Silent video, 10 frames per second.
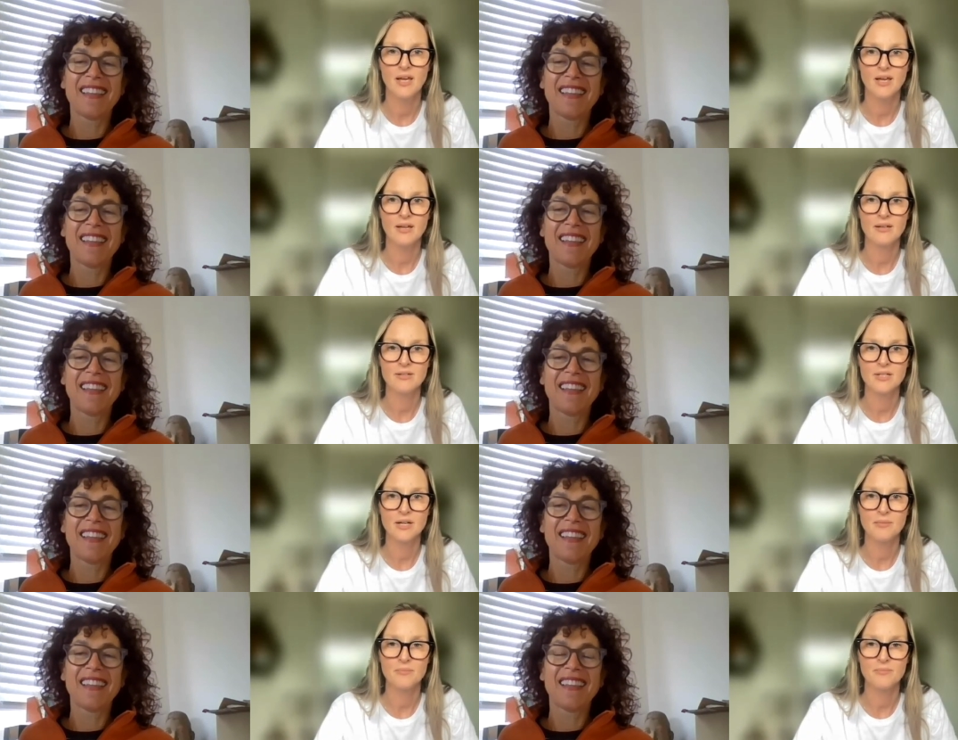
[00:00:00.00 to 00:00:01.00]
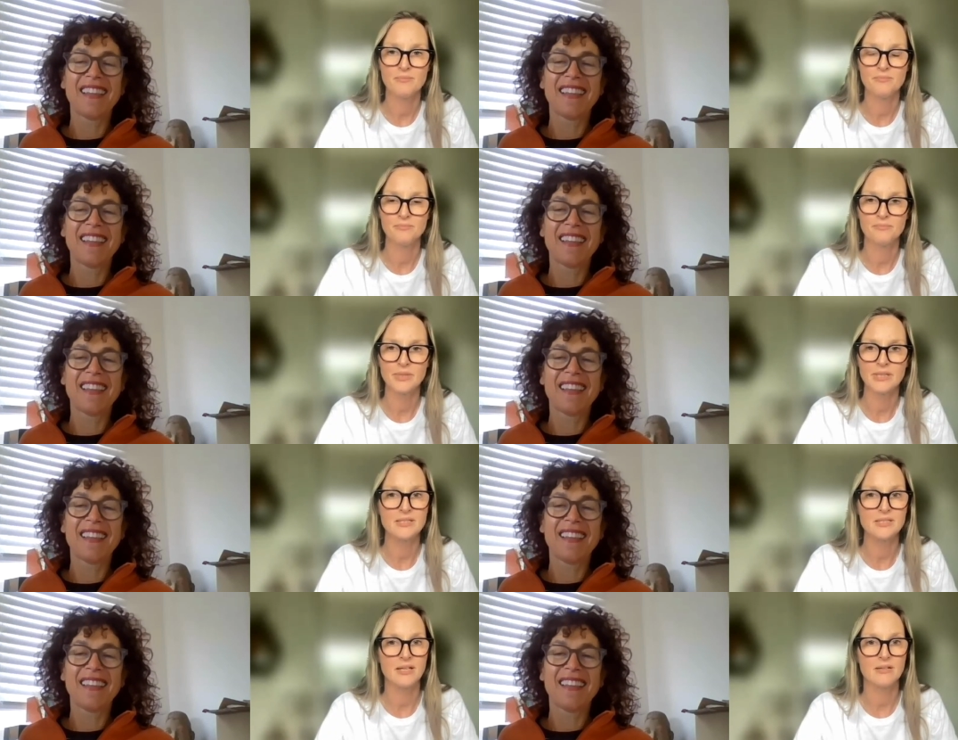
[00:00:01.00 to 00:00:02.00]
Speaker 1: And um,
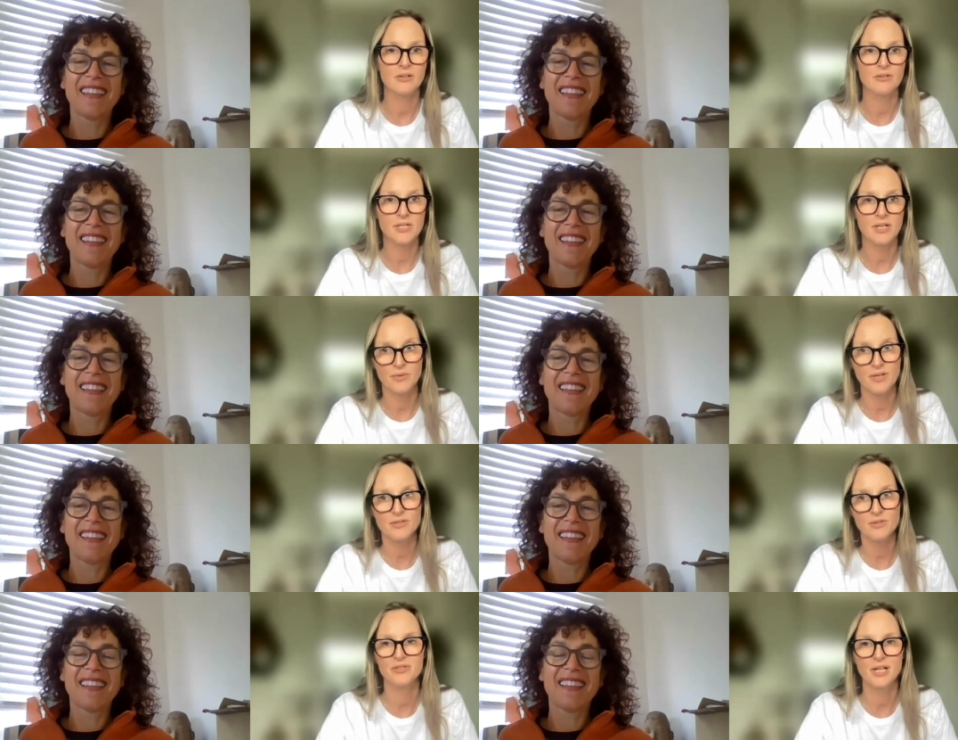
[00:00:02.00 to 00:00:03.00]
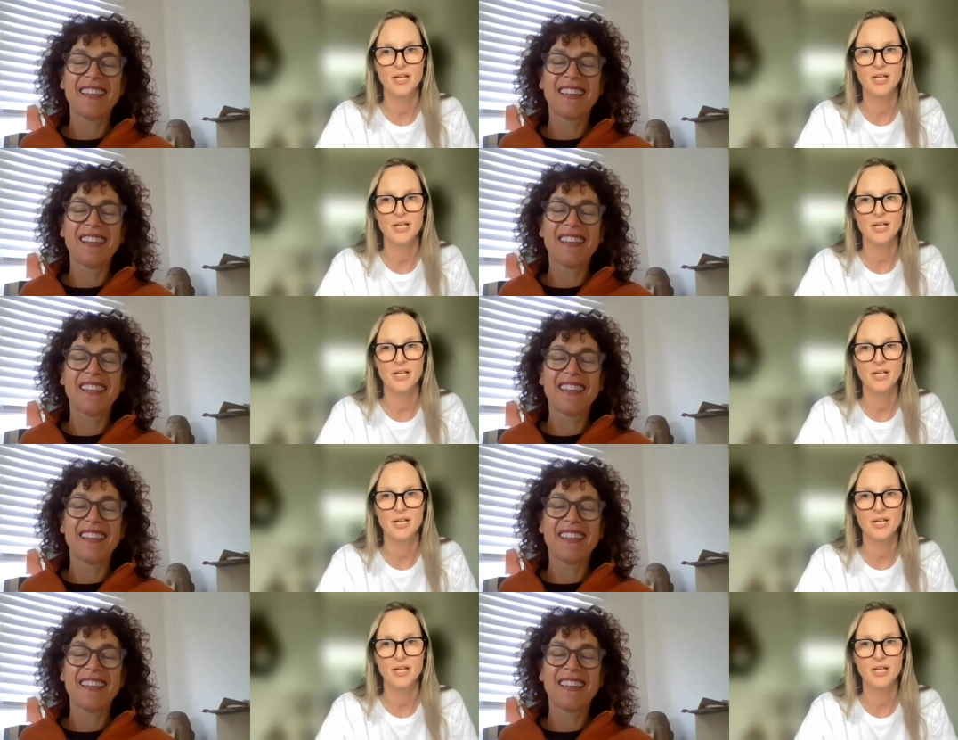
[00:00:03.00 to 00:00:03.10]
please get in contact with us if you'd